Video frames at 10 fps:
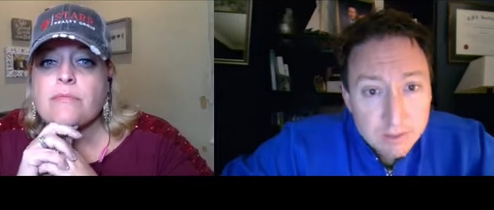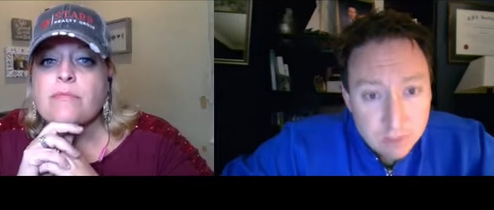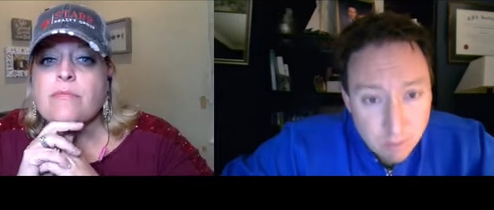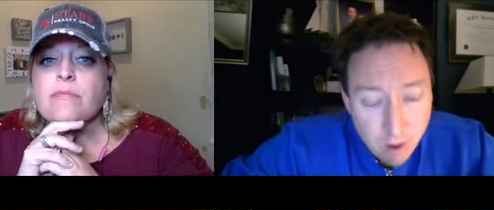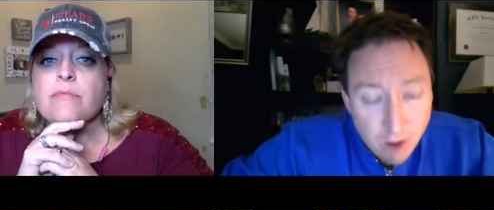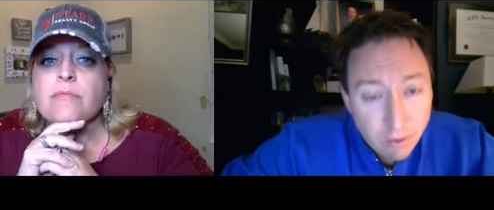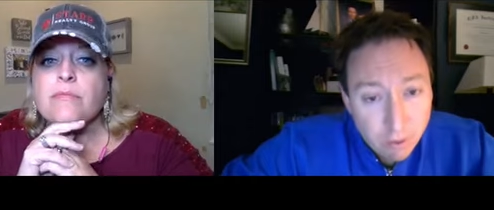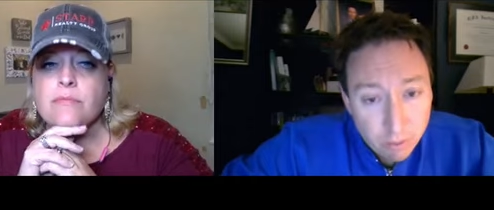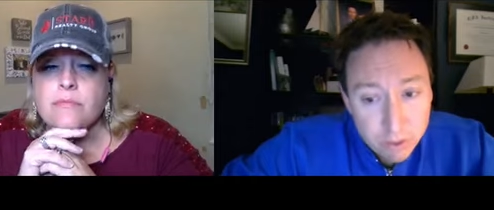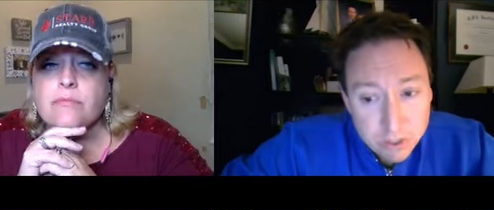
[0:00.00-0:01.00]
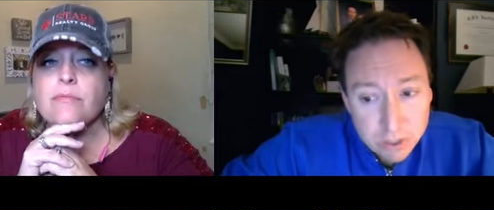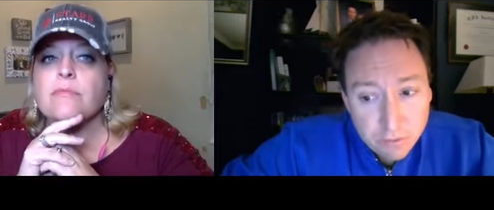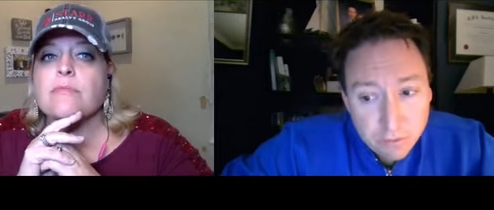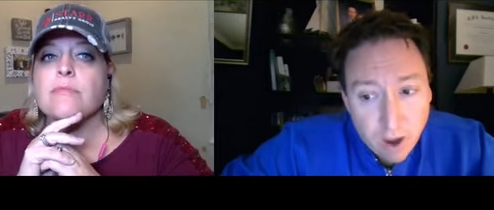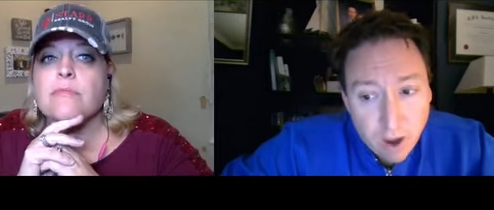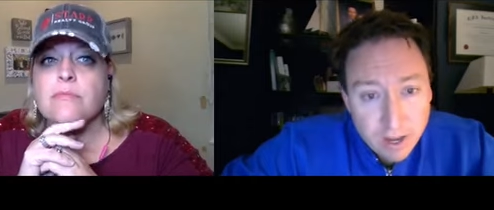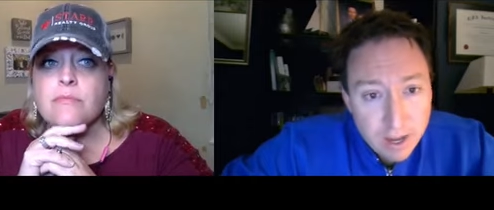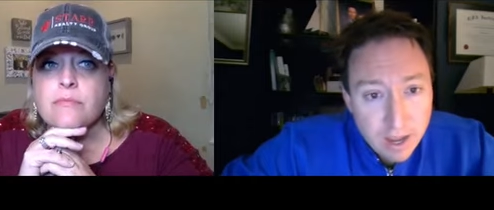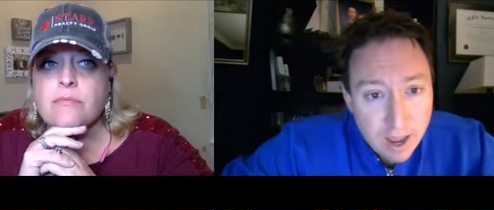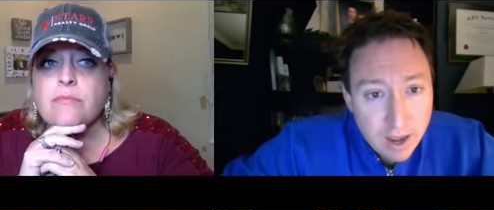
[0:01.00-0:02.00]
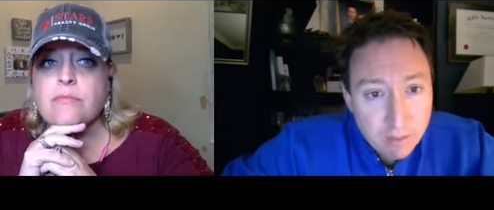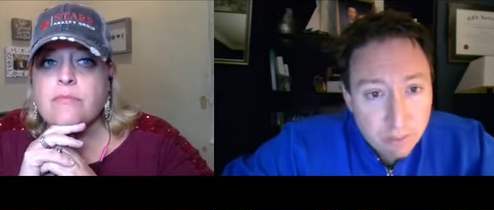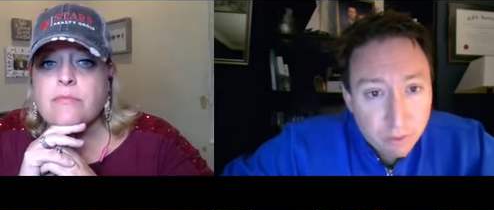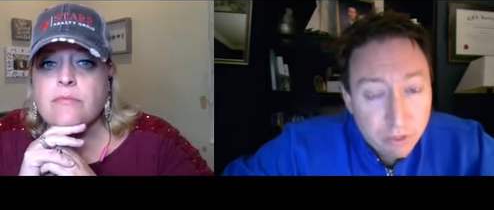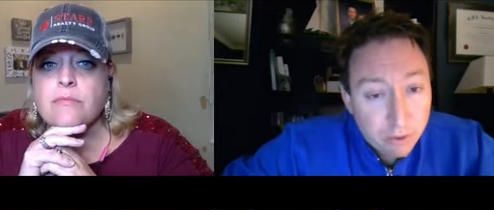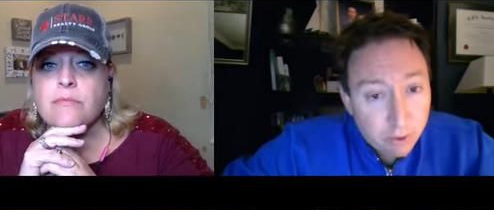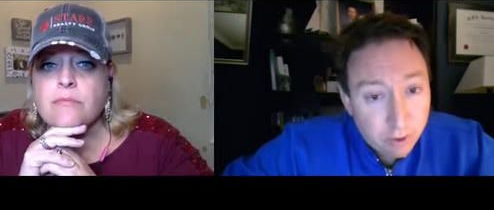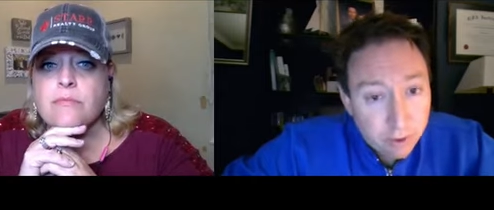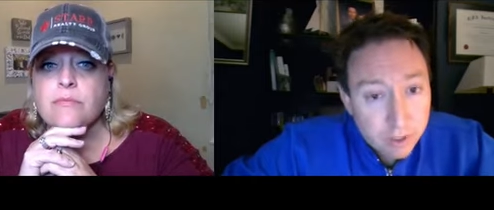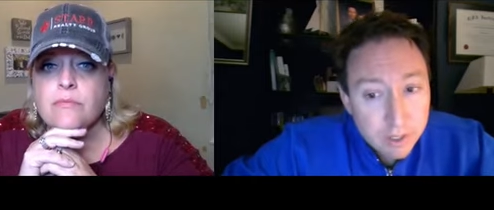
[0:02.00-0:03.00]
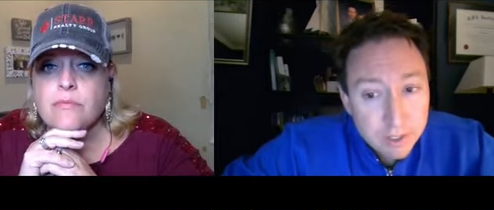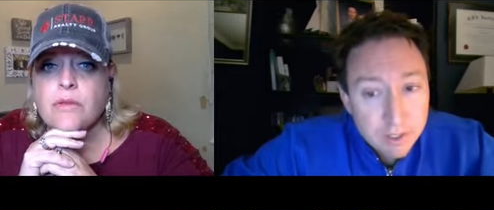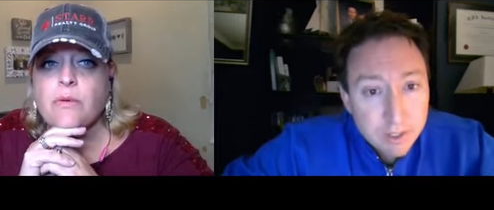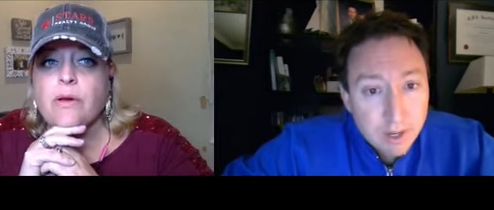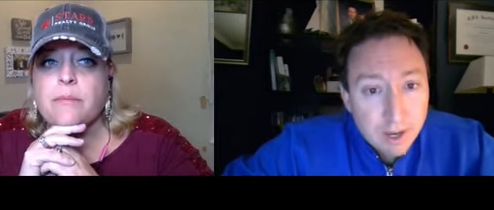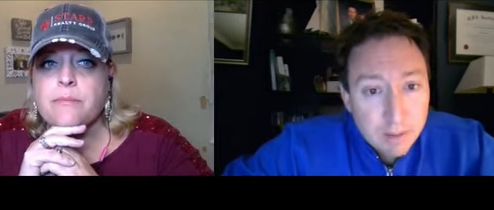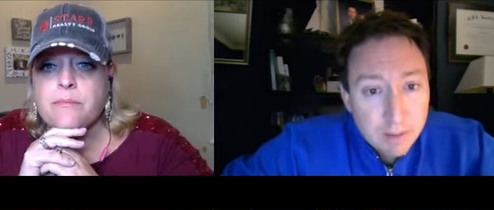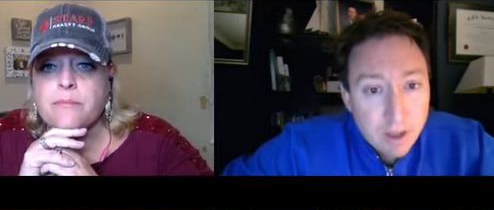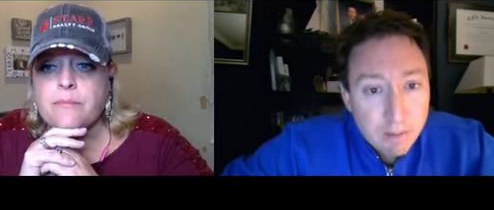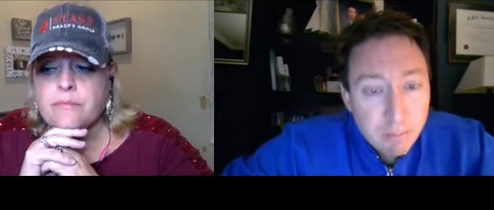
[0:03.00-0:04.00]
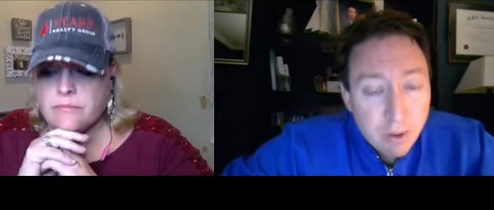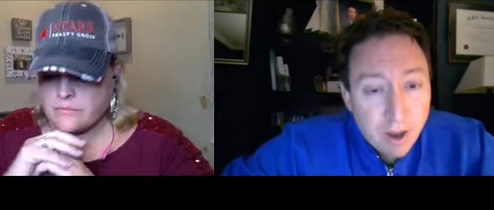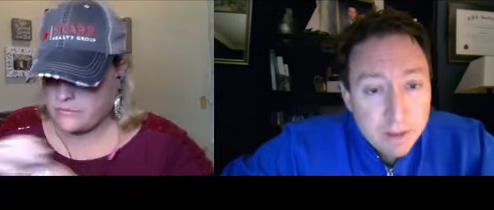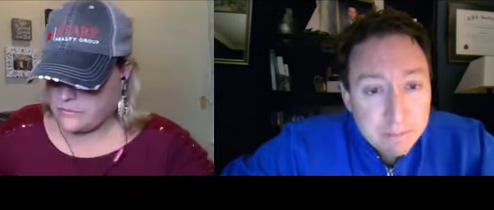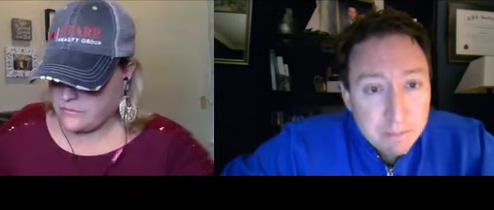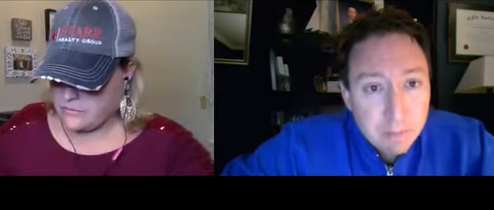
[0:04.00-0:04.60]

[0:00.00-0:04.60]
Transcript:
Speaker 1: tomorrow, which is Friday, April 3rd. Okay. Um, but